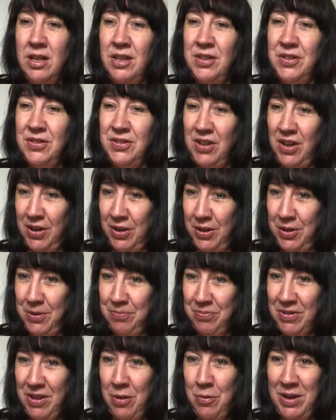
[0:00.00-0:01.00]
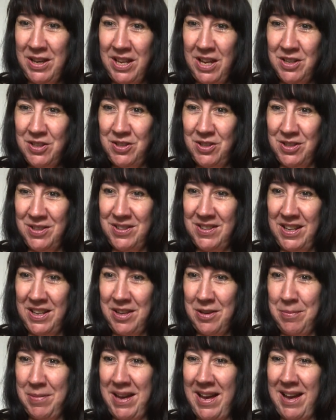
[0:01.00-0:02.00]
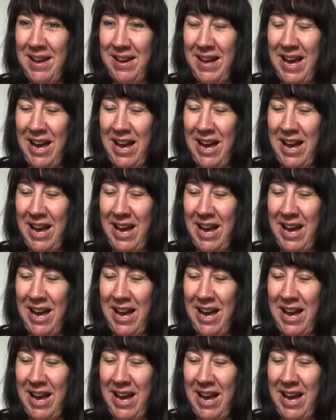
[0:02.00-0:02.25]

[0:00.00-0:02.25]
So we're going to just think about